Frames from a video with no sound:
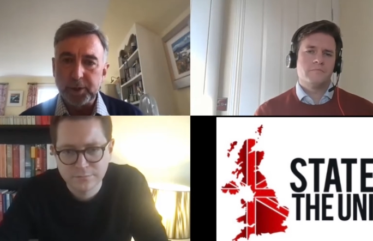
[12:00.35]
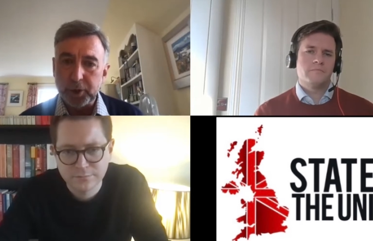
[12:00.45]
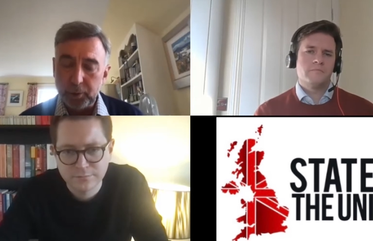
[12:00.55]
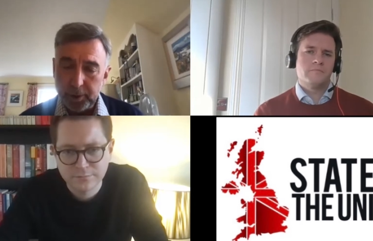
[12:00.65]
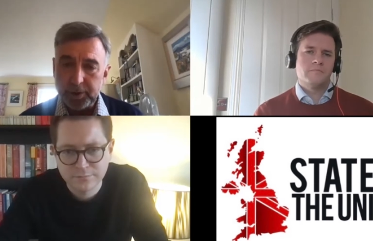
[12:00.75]

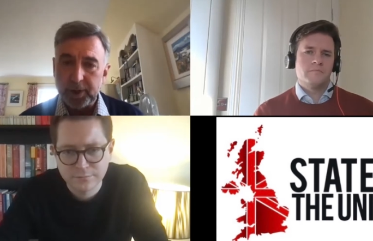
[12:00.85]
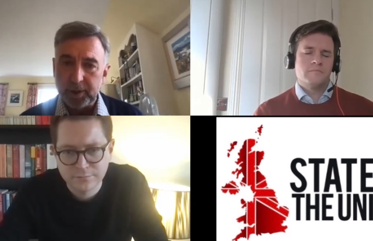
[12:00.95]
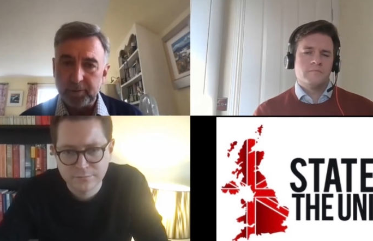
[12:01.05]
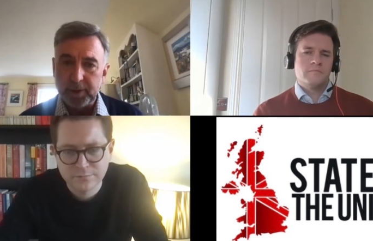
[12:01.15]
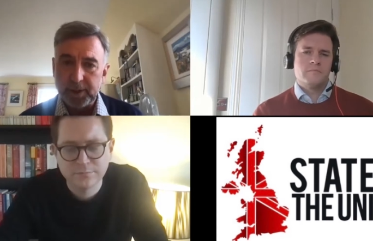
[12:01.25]
Speaker 1: scrutiny
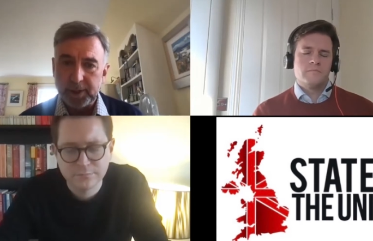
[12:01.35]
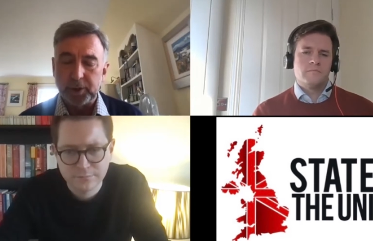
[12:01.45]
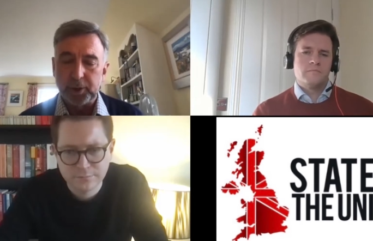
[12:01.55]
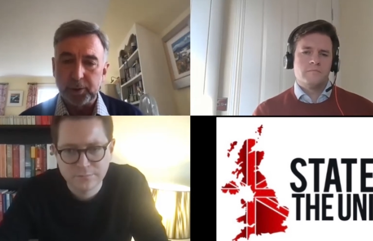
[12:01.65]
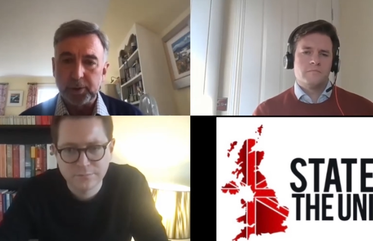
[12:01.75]
of these
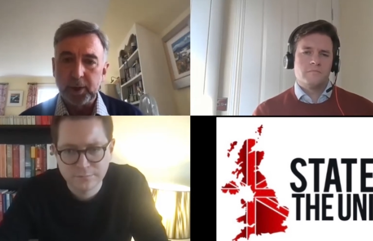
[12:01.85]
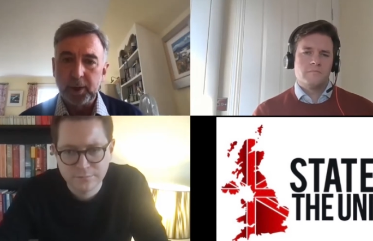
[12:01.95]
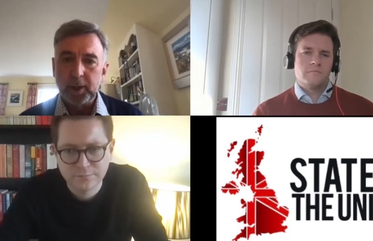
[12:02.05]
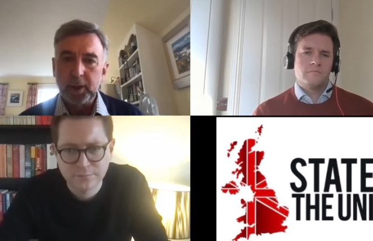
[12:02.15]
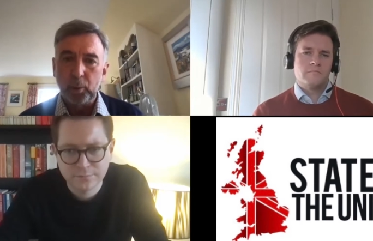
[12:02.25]
issues
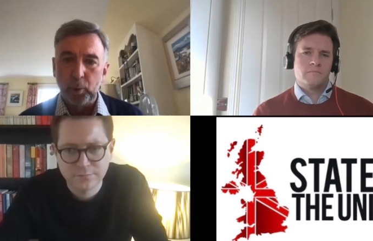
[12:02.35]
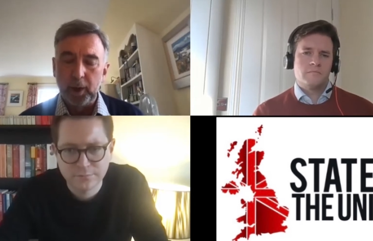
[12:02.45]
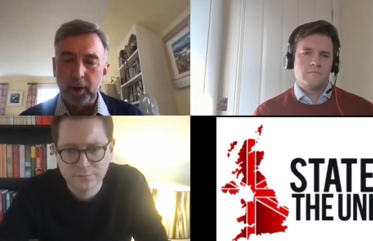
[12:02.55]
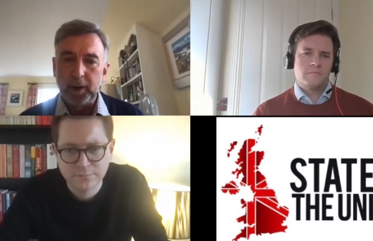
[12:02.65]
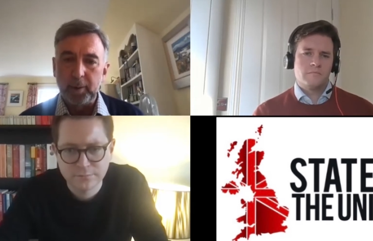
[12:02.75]

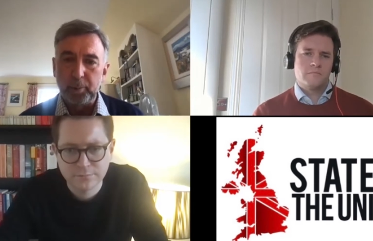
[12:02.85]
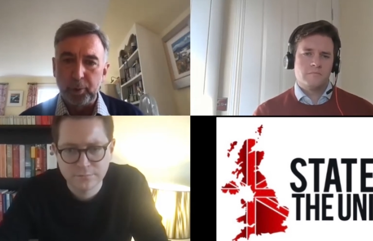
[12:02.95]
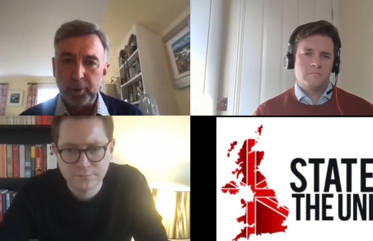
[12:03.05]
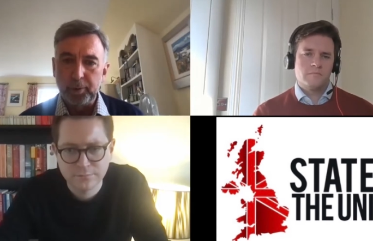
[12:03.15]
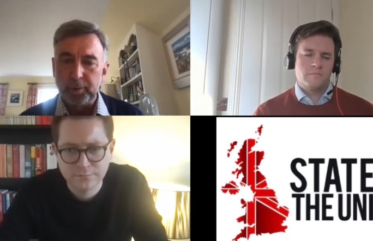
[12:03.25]
will
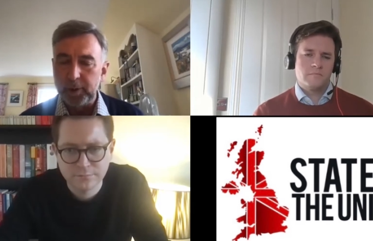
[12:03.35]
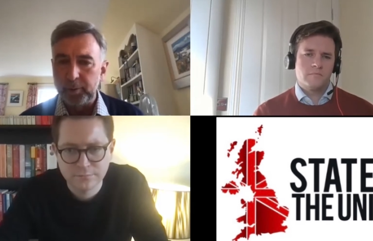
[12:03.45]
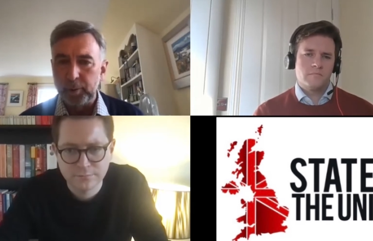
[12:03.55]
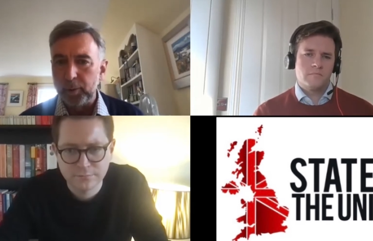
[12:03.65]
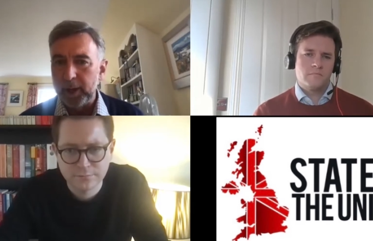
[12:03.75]
improve the
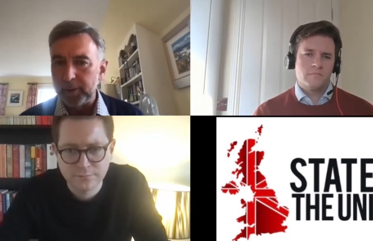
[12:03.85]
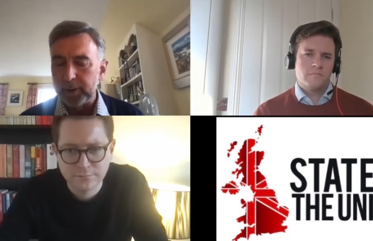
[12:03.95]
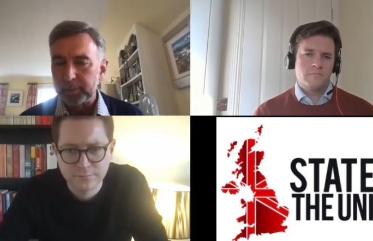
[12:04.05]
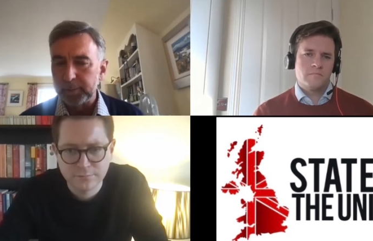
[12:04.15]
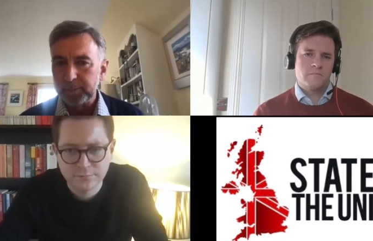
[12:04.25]
overall
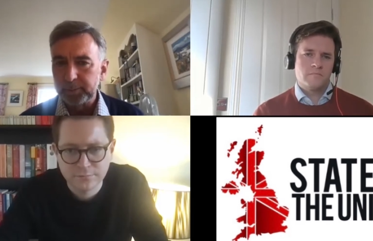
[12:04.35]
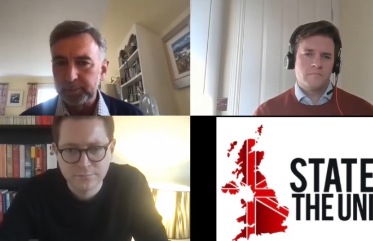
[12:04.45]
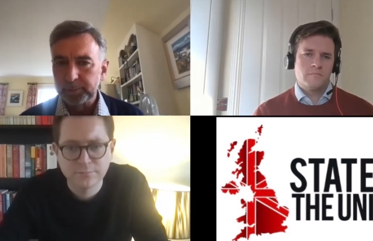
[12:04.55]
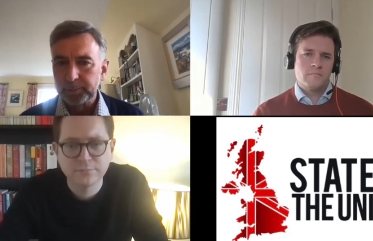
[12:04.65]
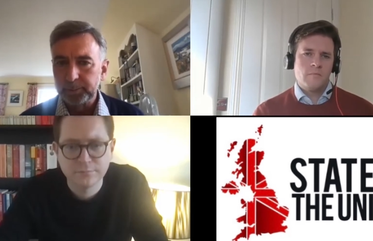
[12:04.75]
outcomes.
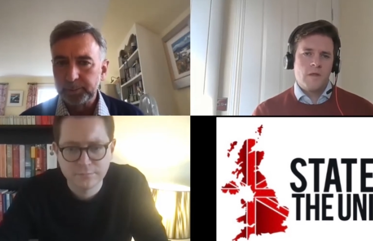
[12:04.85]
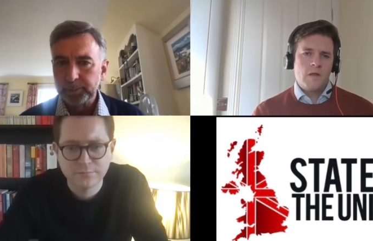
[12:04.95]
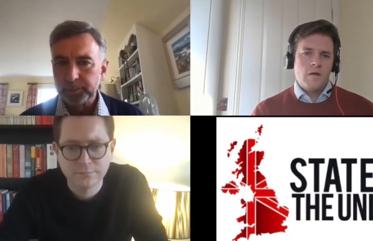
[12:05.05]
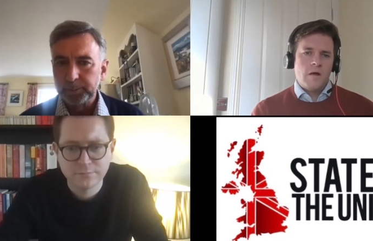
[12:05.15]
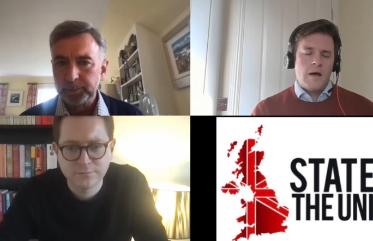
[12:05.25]

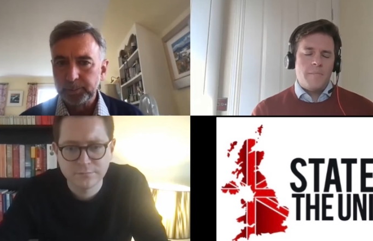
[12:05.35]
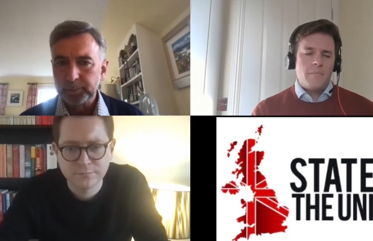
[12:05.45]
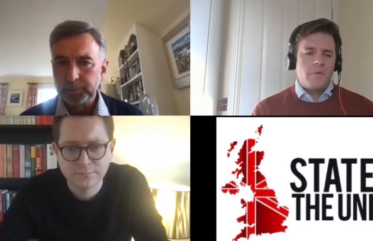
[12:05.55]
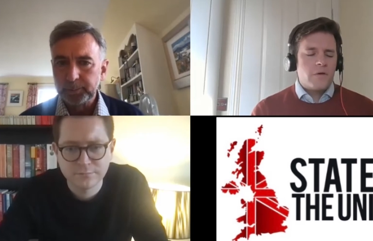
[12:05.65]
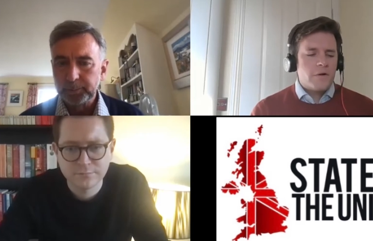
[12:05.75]
Speaker 2: Um,
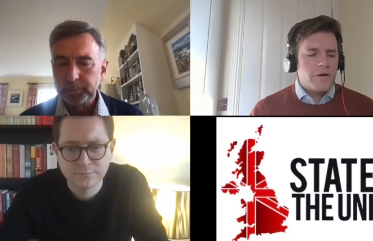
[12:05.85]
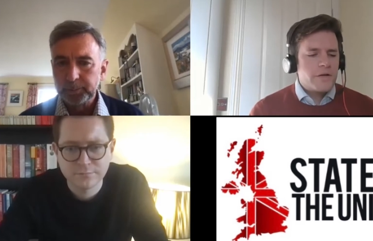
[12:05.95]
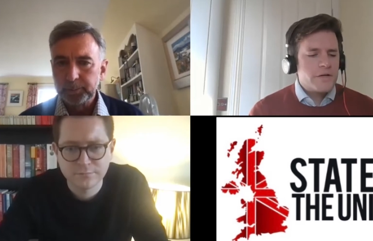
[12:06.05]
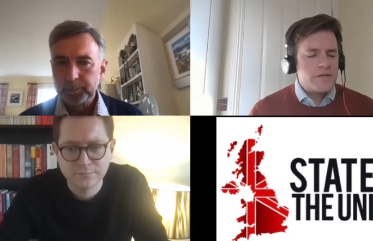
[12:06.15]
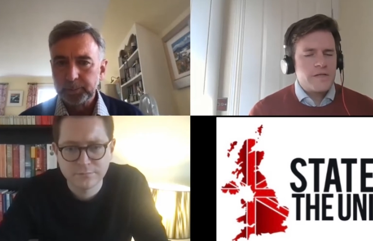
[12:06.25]
could I
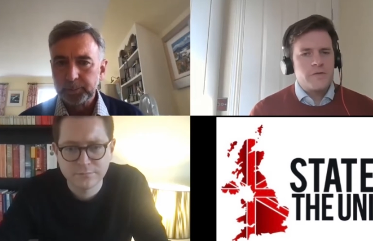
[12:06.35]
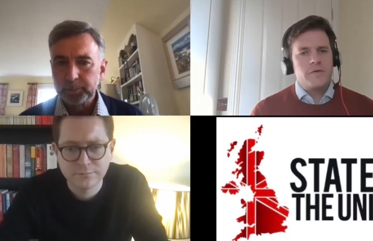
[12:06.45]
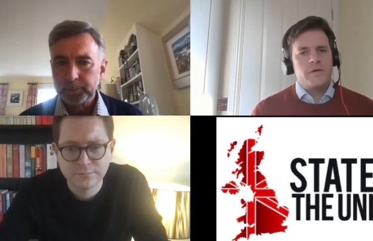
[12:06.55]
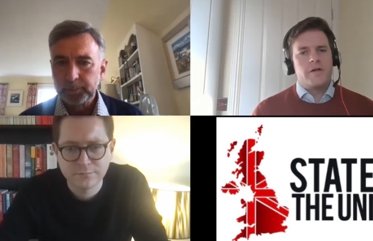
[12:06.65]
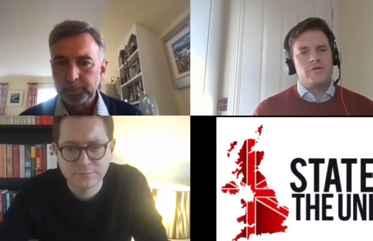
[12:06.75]
could I ask
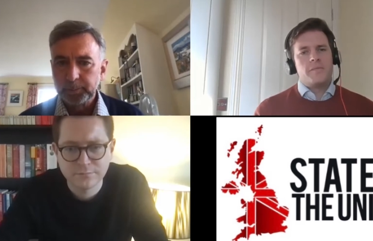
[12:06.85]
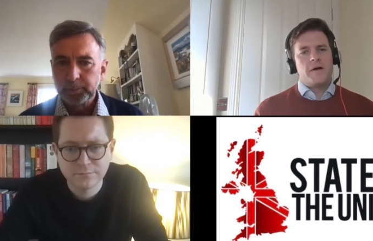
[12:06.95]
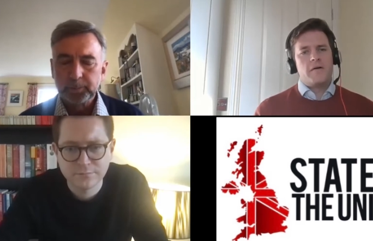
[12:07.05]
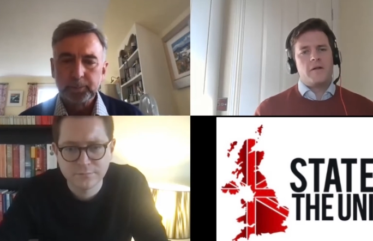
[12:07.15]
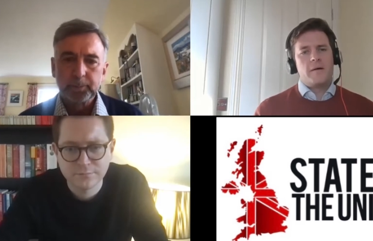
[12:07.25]
you, Andrew,
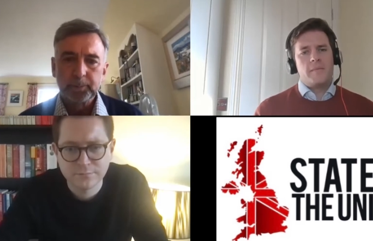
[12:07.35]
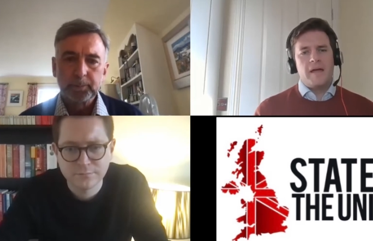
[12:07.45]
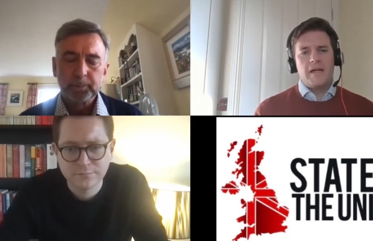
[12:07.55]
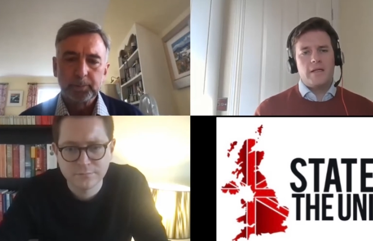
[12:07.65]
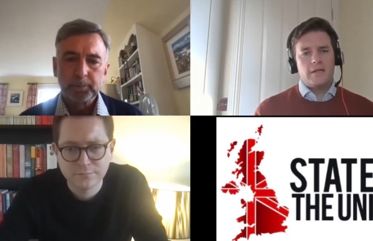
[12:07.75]
about um,
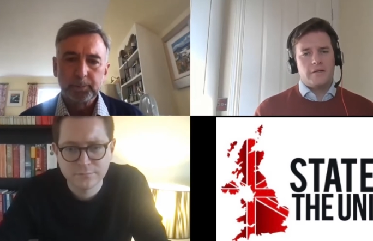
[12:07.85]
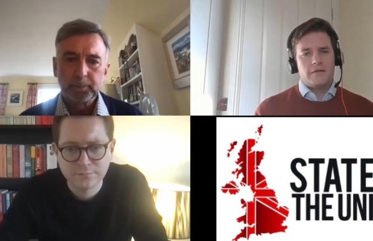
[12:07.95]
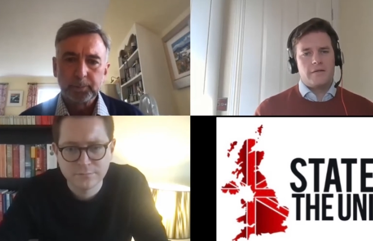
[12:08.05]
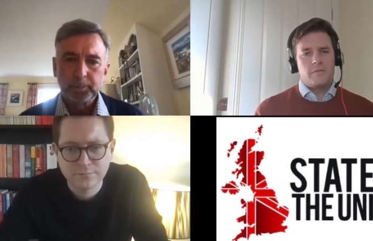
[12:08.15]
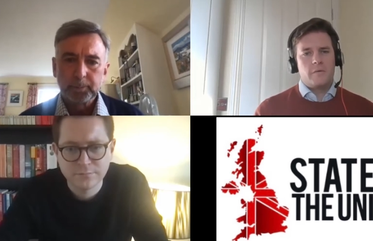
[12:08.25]
England?
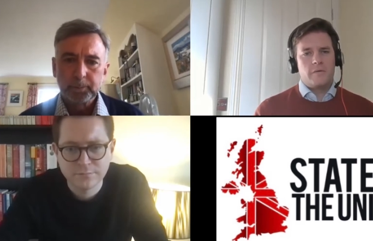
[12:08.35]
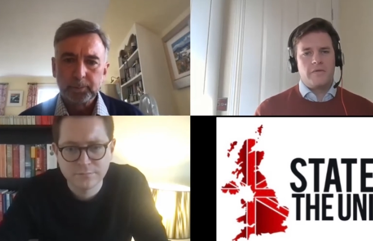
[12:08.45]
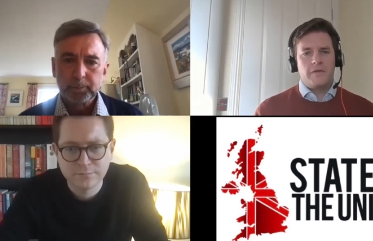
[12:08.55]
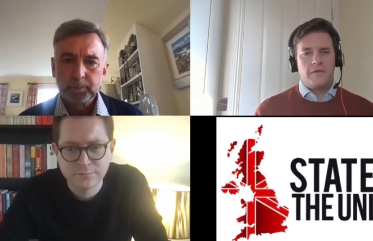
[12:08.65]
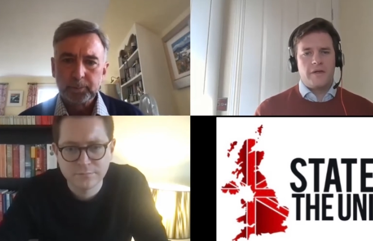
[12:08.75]
Because one
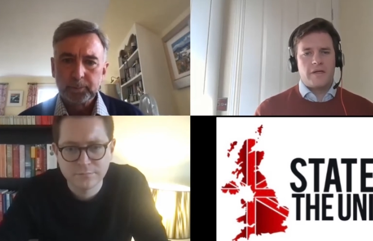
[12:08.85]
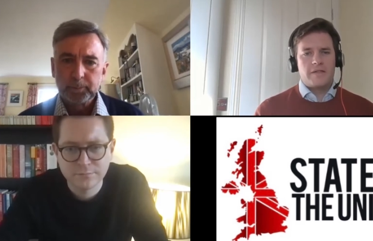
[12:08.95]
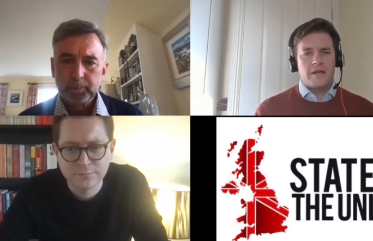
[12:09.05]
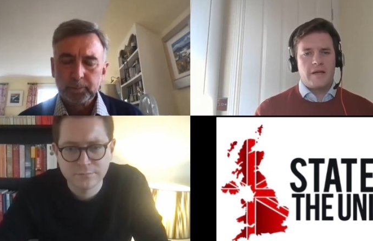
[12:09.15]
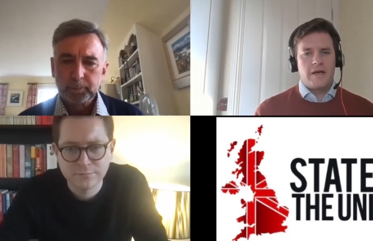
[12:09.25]
of the things
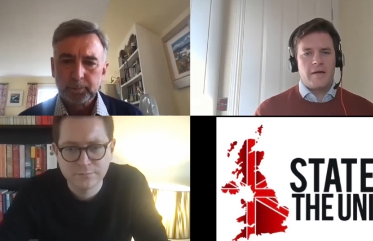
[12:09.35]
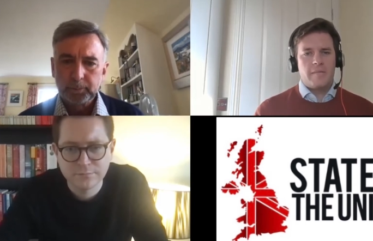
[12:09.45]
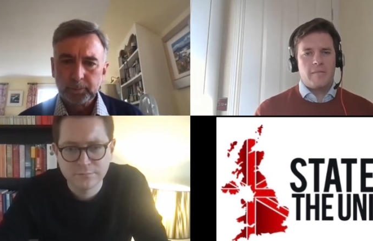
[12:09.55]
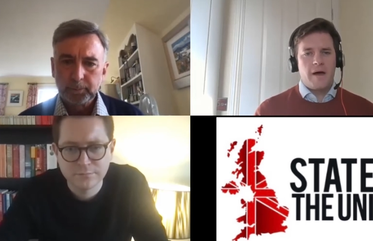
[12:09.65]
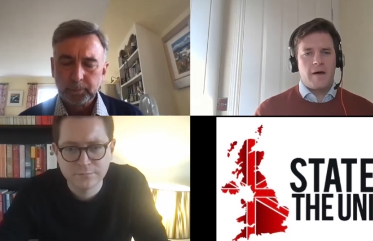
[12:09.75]
that
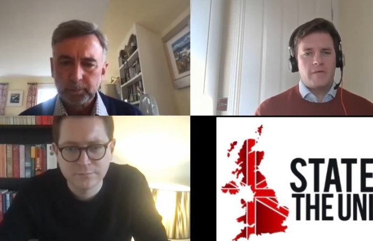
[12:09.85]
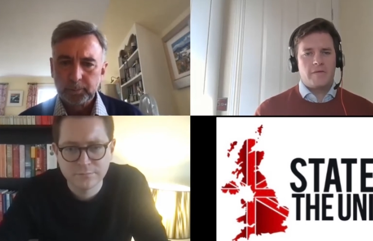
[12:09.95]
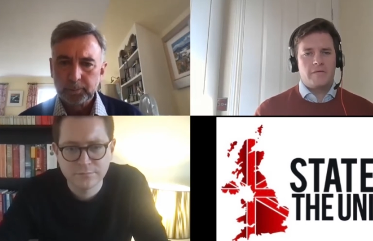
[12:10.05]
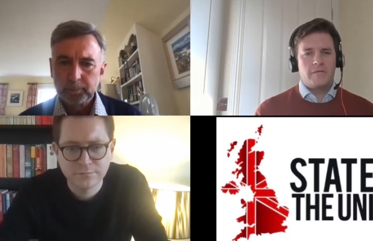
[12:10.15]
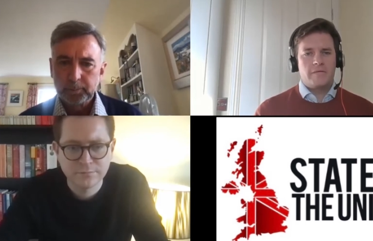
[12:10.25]
came
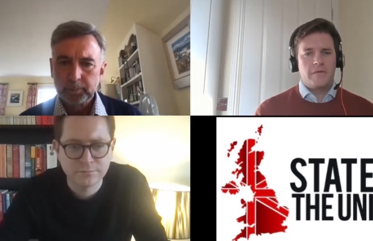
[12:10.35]
out of